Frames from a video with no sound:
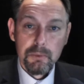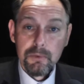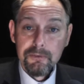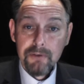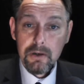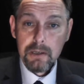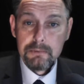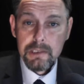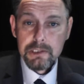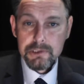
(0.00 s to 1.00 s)
that would
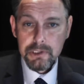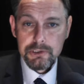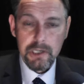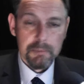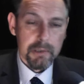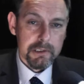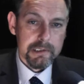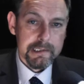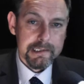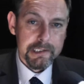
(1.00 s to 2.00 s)
follow such a
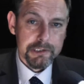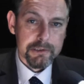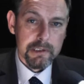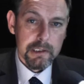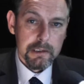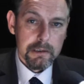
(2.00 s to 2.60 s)
policy decision.